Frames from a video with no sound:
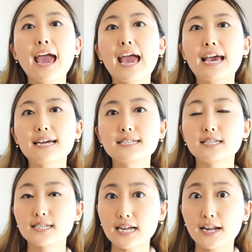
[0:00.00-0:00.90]
and
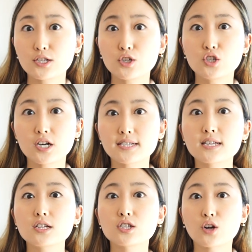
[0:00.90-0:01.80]
decided to
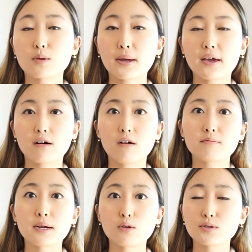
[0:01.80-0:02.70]
just start paying off
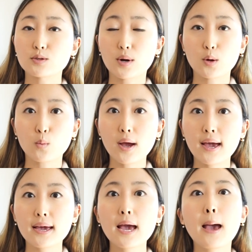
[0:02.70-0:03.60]
my loans right
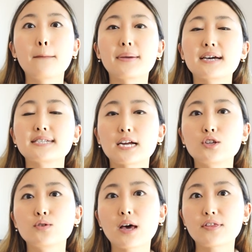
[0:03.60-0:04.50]
away because I
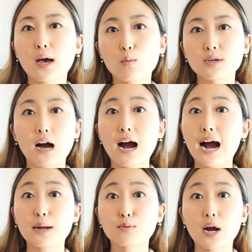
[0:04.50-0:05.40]
knew that that was a
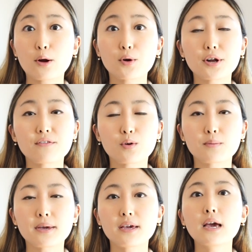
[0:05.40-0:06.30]
high priority for
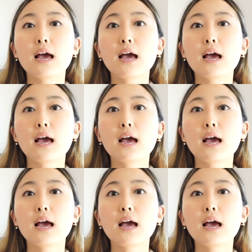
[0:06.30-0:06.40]
me.